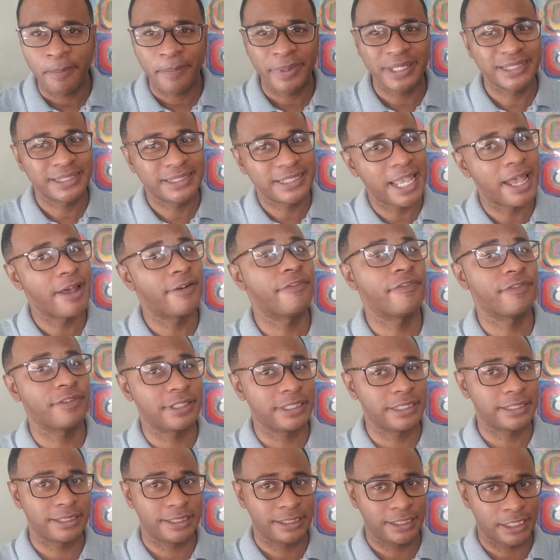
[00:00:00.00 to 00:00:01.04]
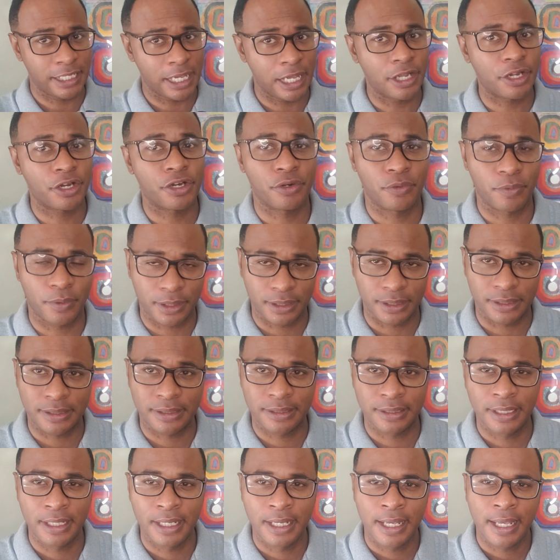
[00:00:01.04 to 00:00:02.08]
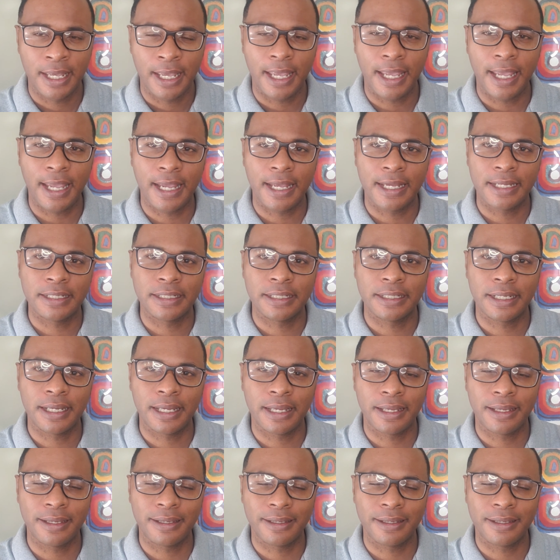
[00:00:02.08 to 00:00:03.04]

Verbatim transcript: but definitely the younger ones. And